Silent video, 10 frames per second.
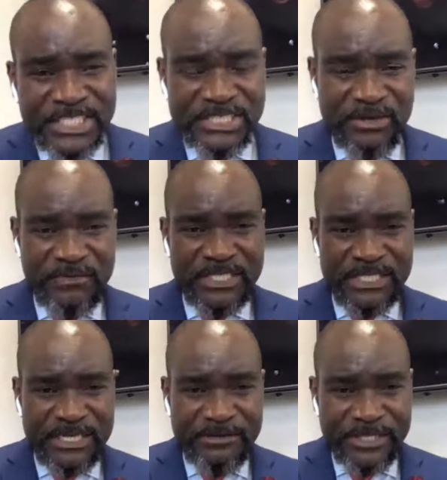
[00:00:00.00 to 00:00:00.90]
of the
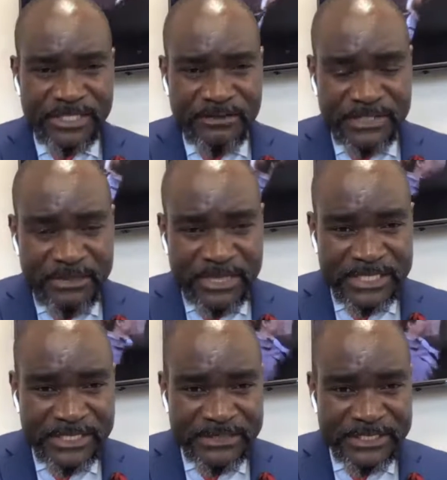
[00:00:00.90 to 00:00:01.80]
declaration of Zambia as a
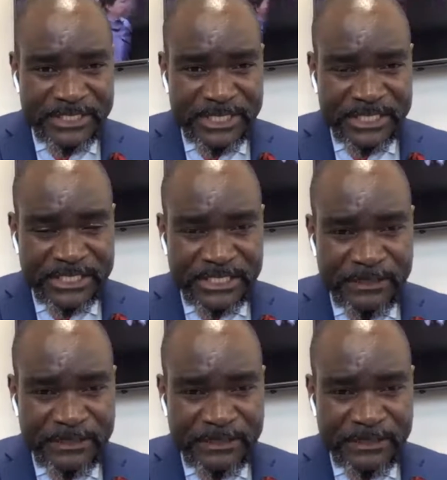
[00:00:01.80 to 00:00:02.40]
Christian nation.